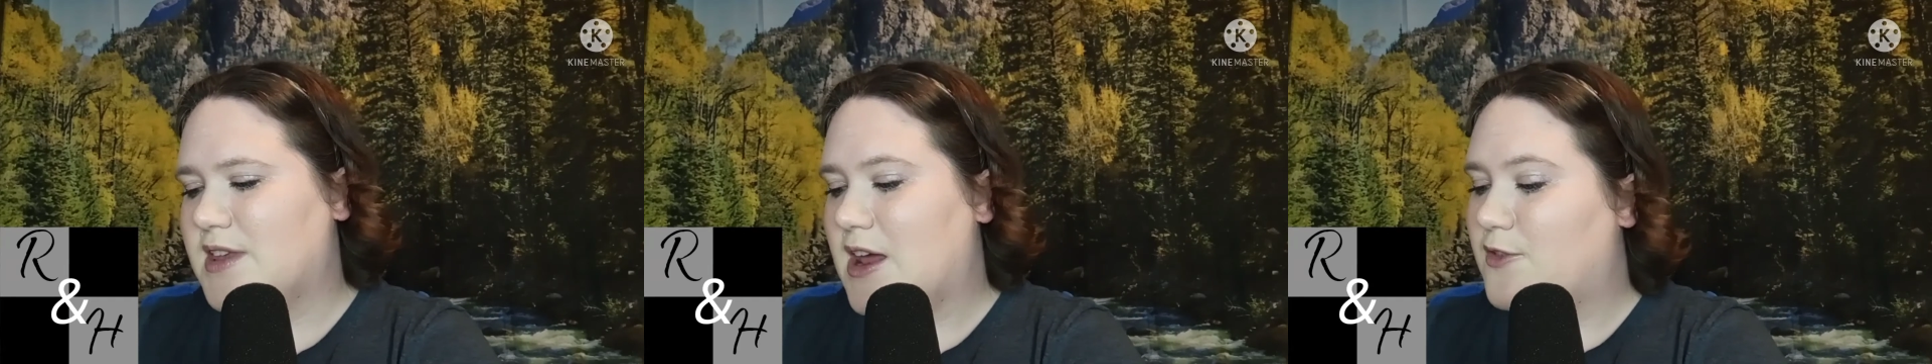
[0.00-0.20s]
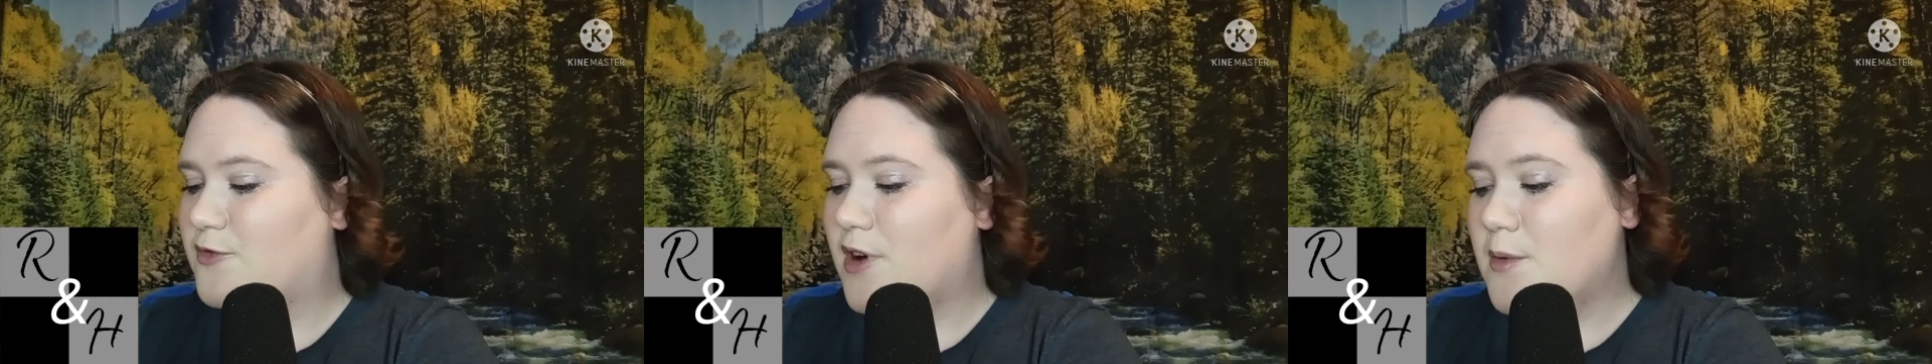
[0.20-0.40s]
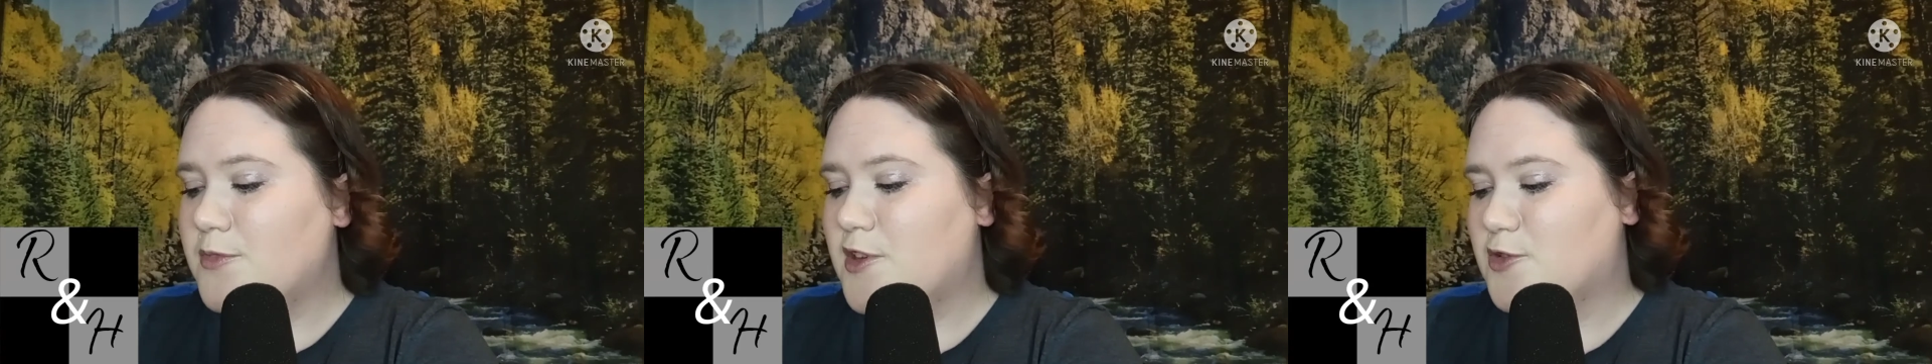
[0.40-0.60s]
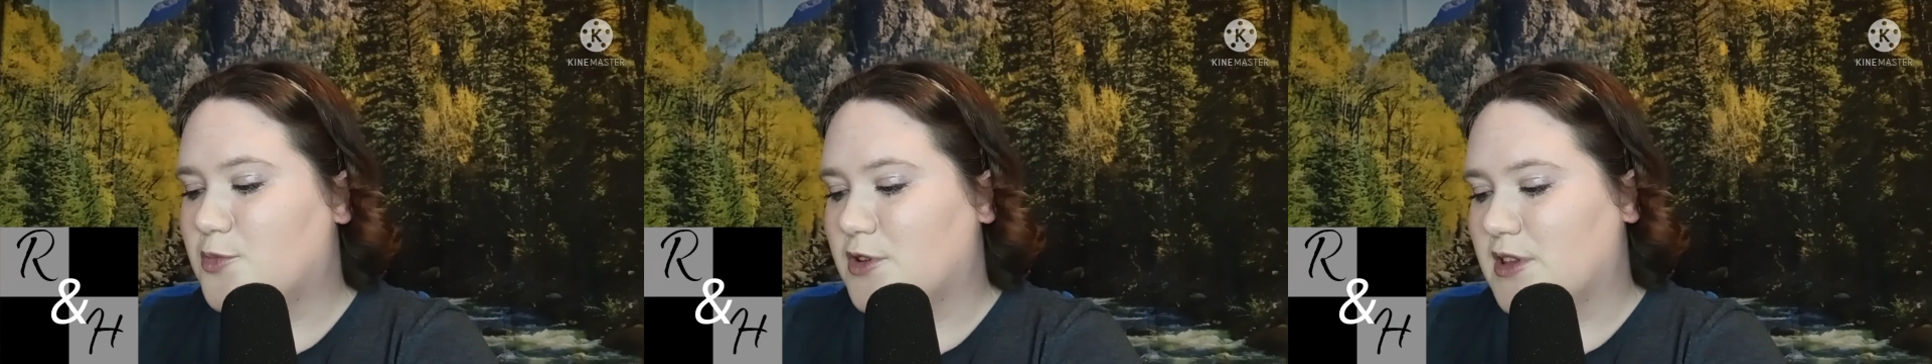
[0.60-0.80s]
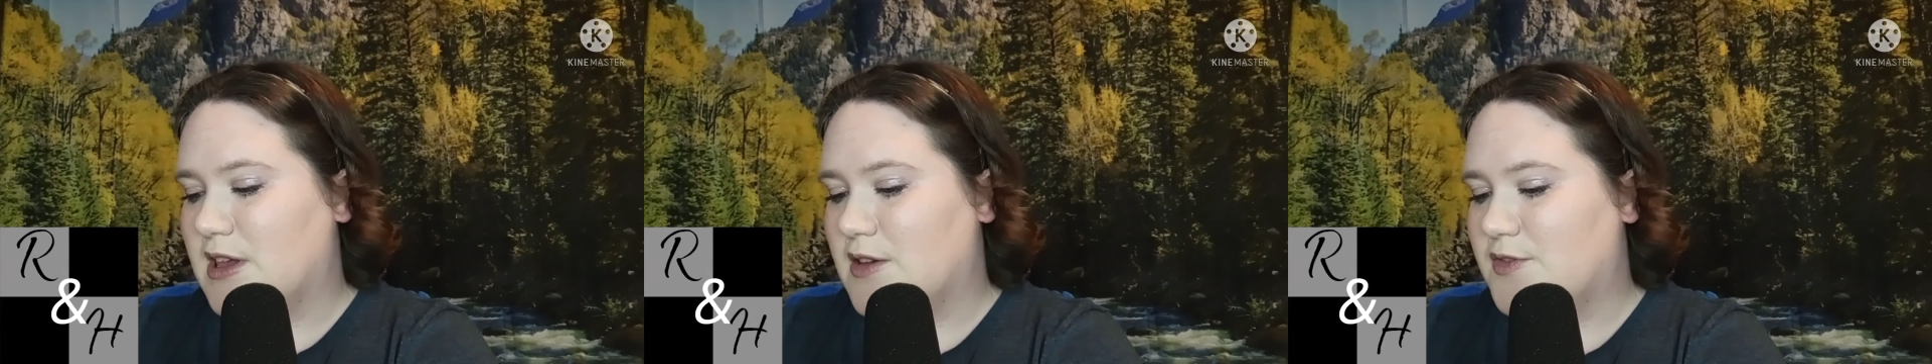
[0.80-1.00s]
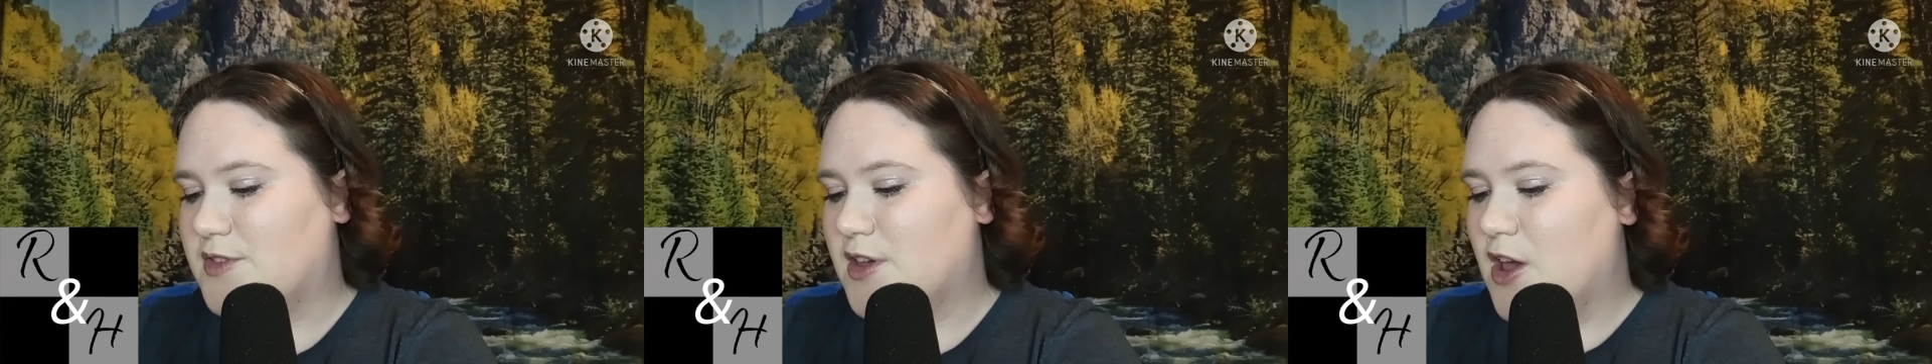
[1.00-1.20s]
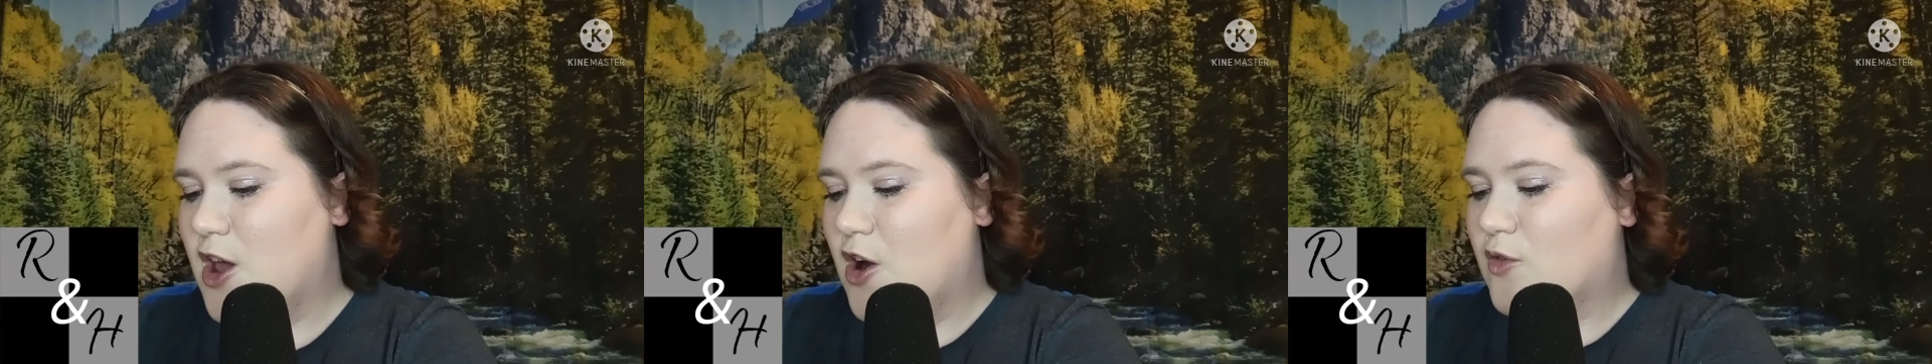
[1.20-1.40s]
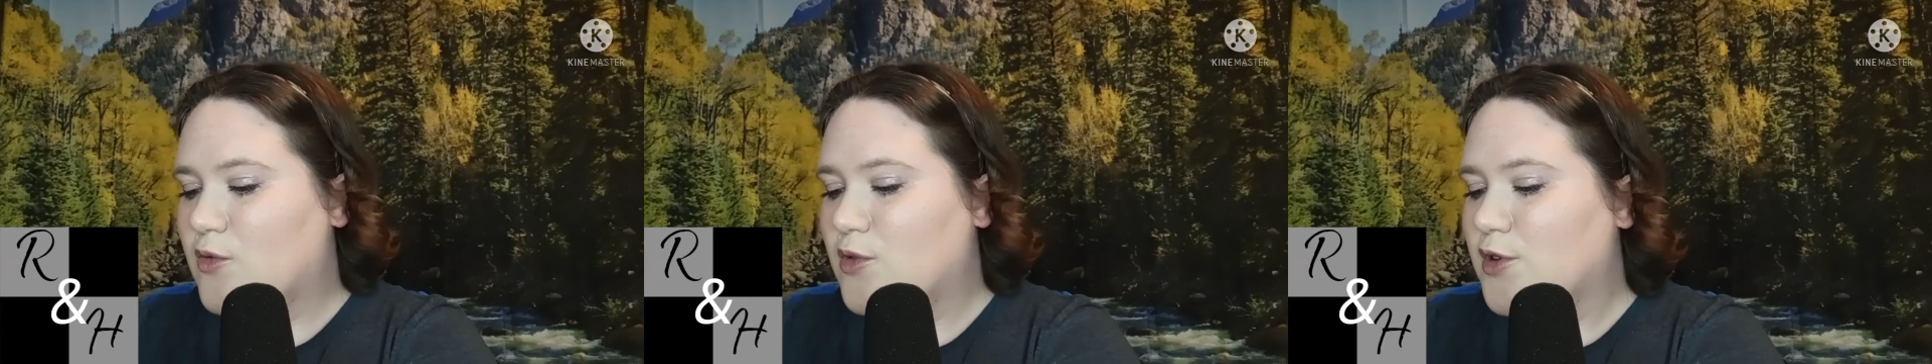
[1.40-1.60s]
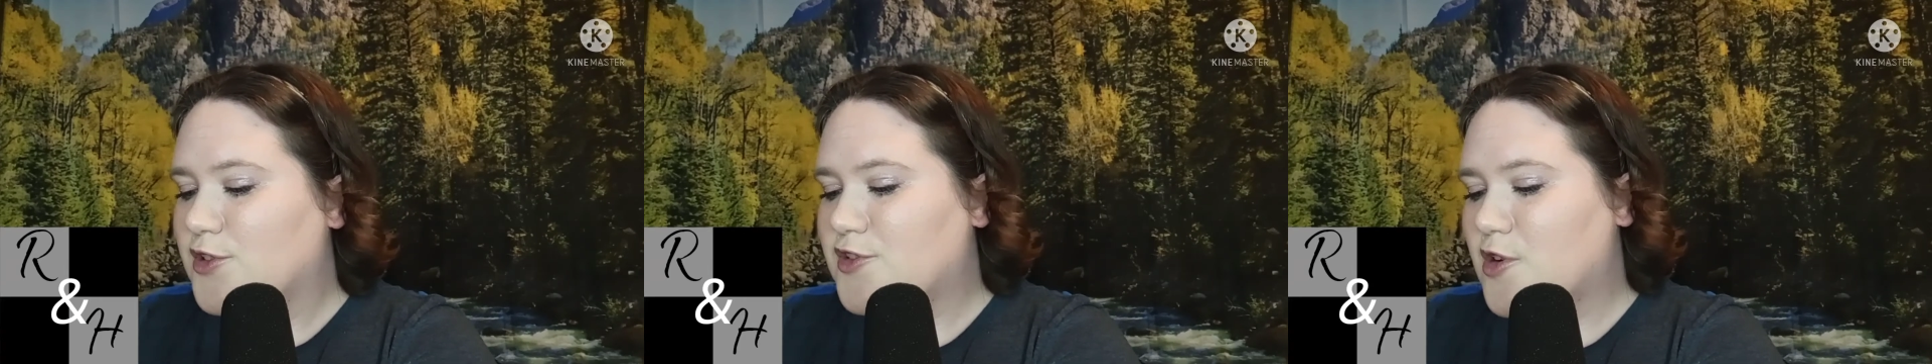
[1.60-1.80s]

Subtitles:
And from those beliefs, rules